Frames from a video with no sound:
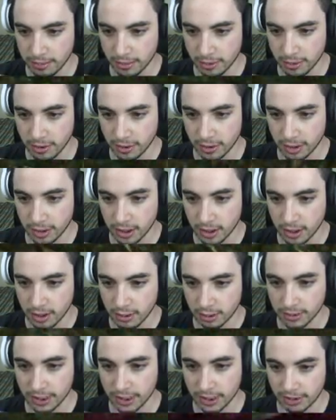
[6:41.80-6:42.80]
a bird.
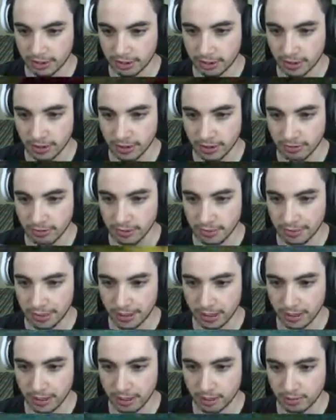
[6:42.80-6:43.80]
We'll take its feathers. We might
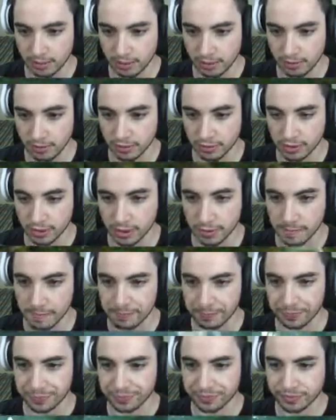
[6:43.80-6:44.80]
need those in the future.
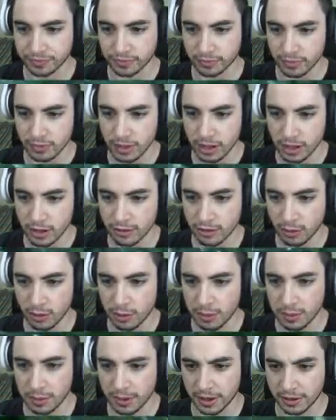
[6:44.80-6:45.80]
So
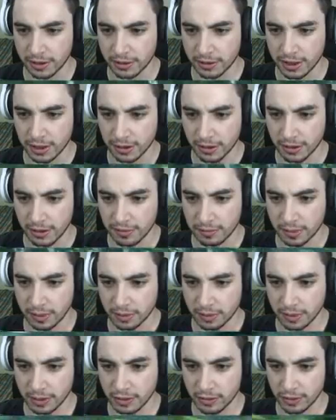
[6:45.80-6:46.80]
what we want to do here is
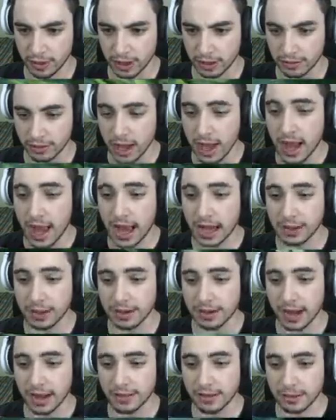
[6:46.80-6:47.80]
build the treehouse.
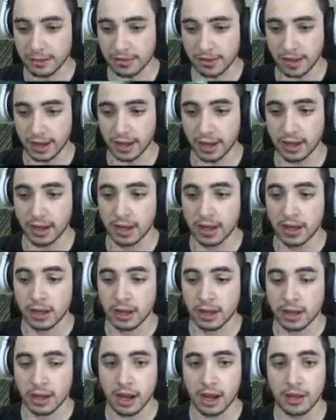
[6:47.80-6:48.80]
Anyways, as I was saying,
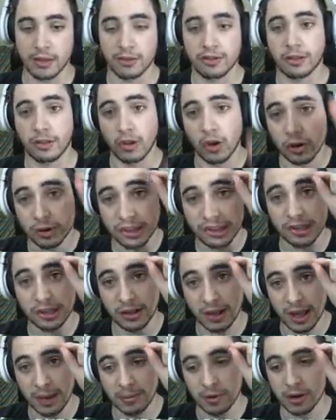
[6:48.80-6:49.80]
uh, there's a little
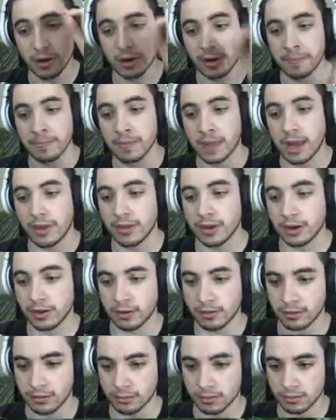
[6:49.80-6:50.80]
disclaimer, and that.
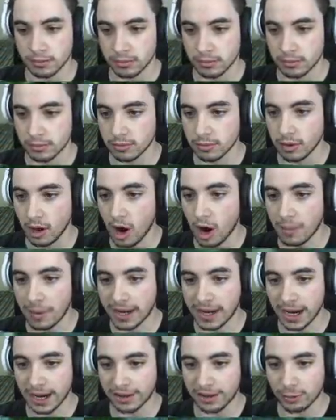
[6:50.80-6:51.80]
Oh my
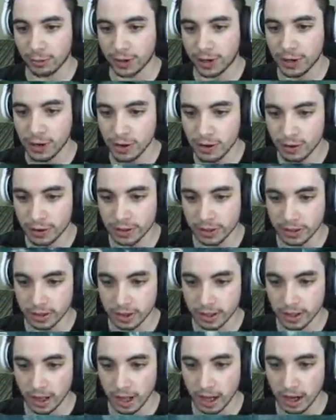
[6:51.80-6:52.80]
god, it's a raccoon!
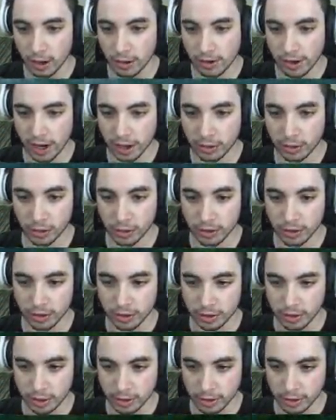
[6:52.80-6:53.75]
Hello, raccoon!